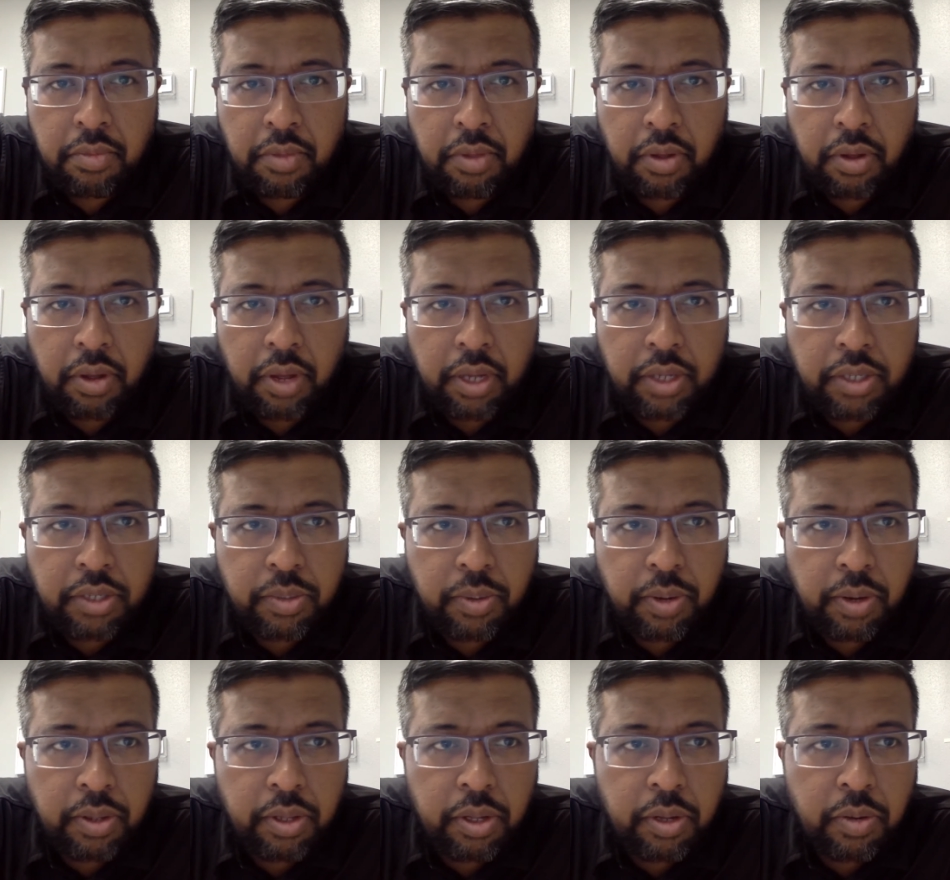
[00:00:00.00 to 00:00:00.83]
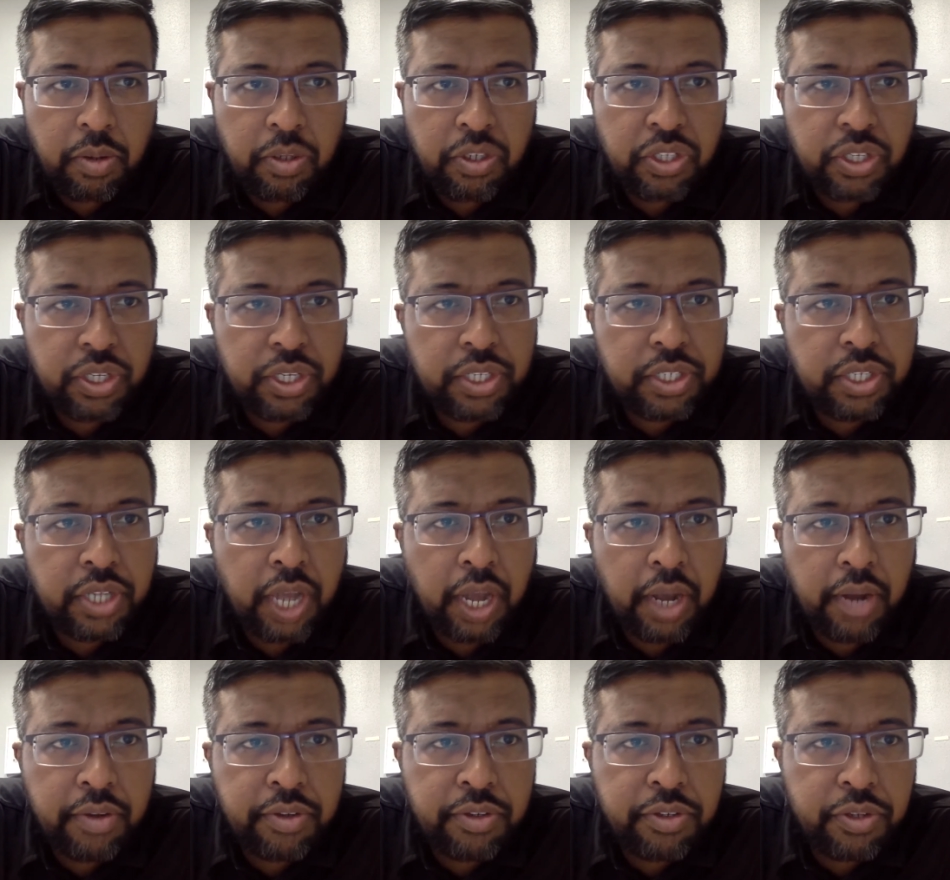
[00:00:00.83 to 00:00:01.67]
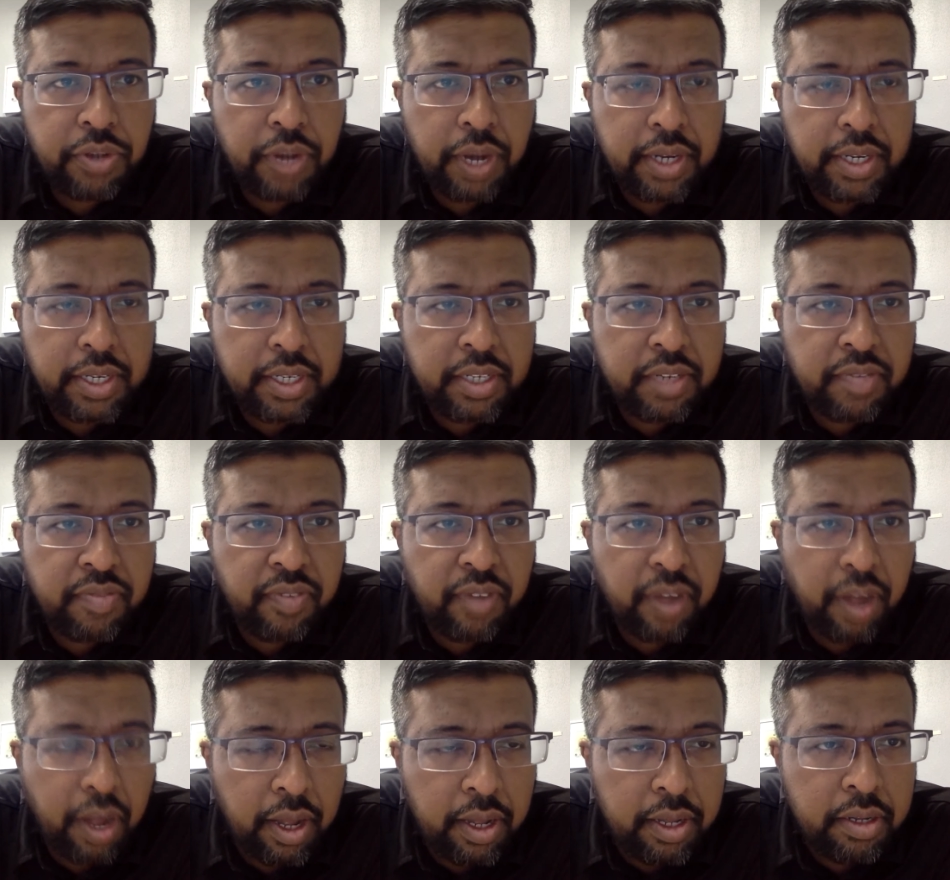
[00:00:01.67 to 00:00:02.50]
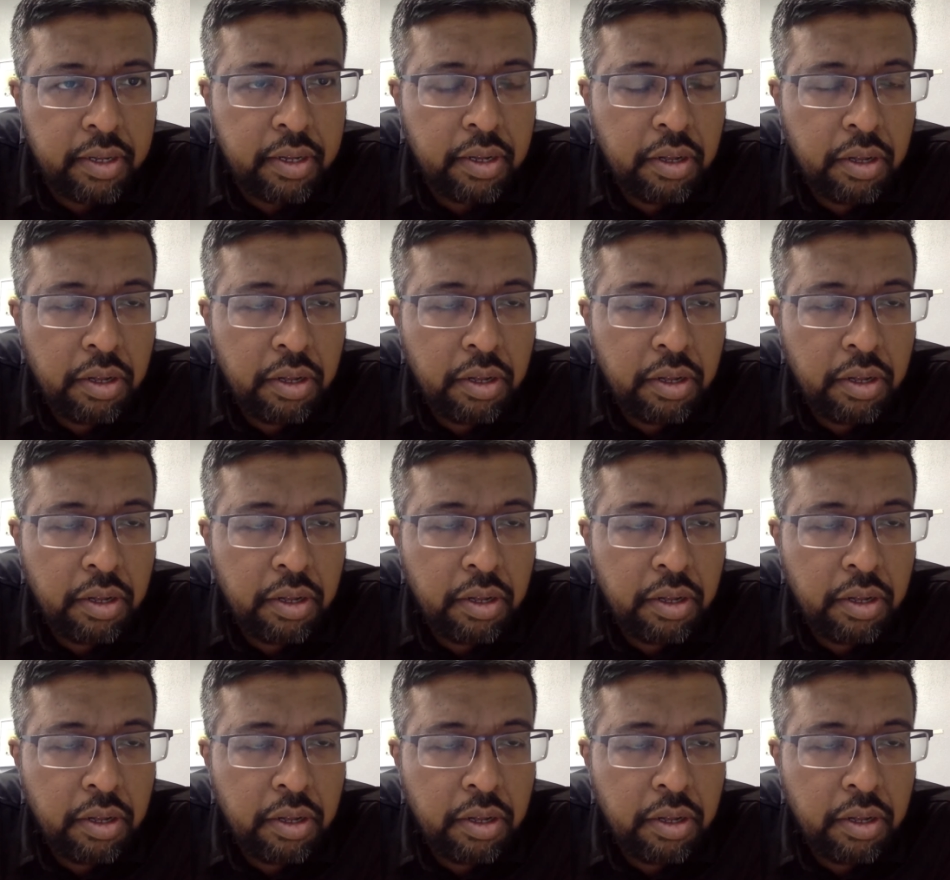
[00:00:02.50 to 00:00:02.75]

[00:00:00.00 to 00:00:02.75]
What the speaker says: Okay, so one of the question is, how do you identify